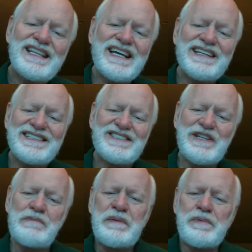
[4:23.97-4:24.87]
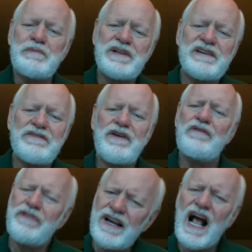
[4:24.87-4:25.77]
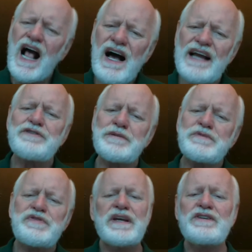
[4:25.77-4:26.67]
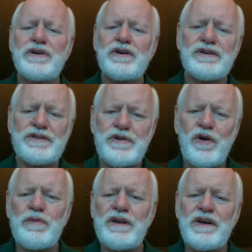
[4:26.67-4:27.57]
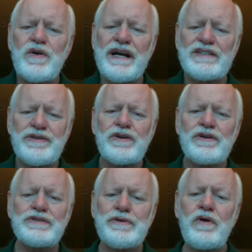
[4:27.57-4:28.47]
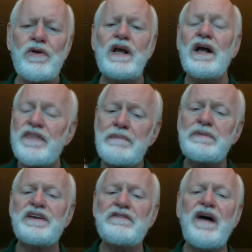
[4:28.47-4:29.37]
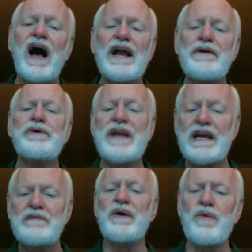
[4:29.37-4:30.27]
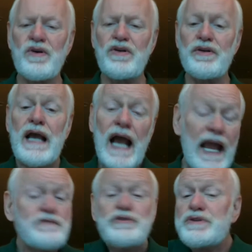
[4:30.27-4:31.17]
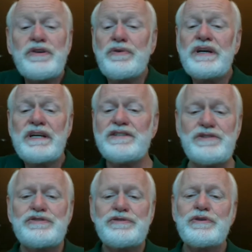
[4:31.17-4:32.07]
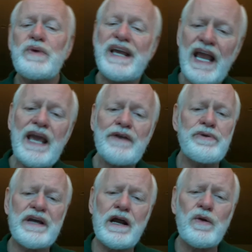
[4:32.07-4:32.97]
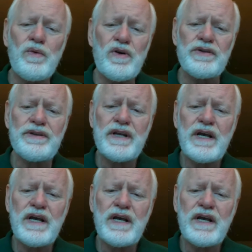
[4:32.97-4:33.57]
Then some people believe very high in terms of internal control, but low external control. They believe I create my world. And to a degree, this is true. We can create our world.